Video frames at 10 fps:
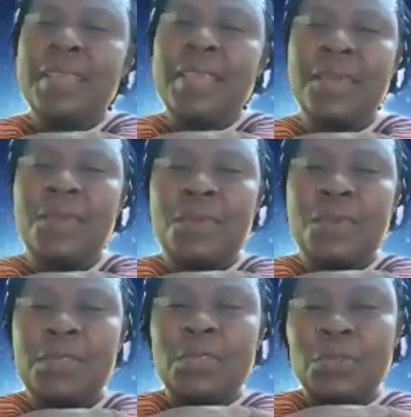I
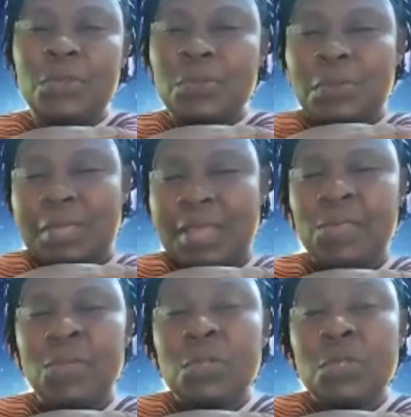want you to do that
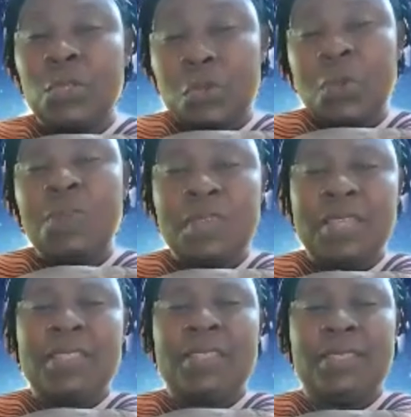to show
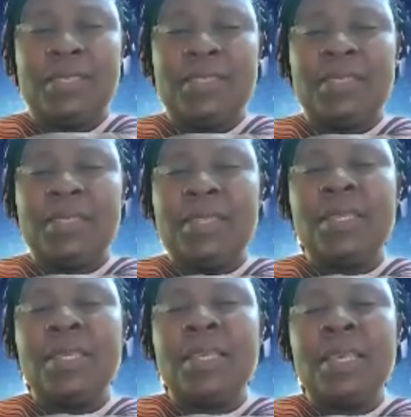that
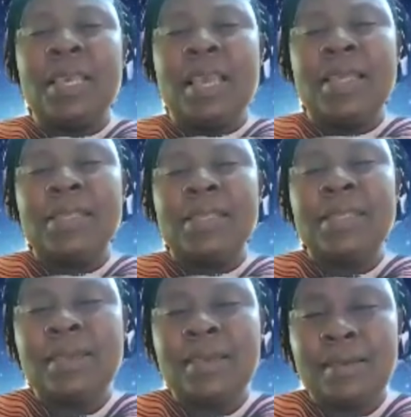as
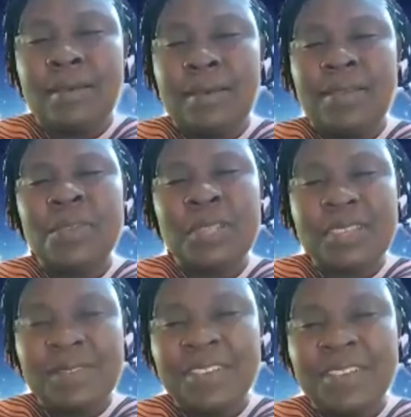a girl, you
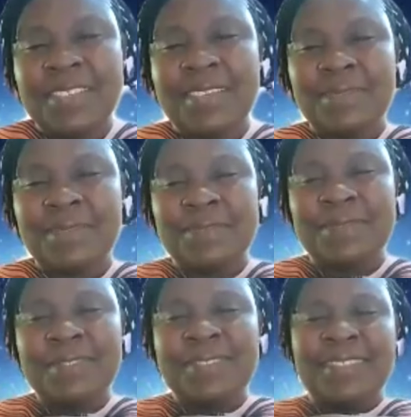love yourself.
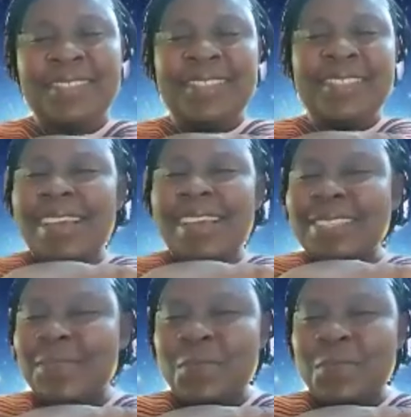
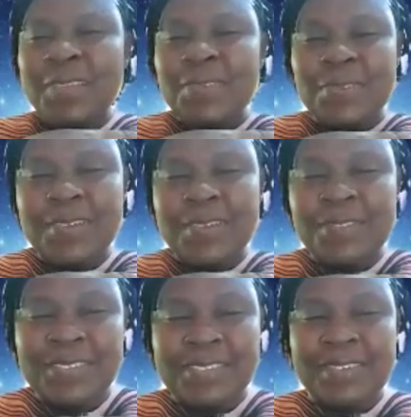As a woman, you love
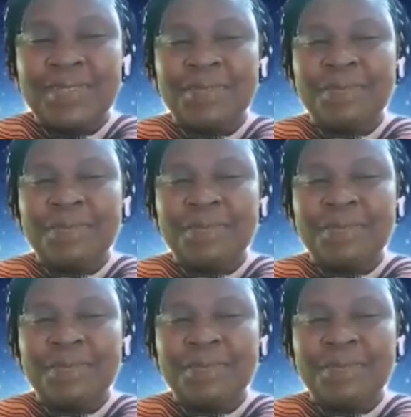yourself.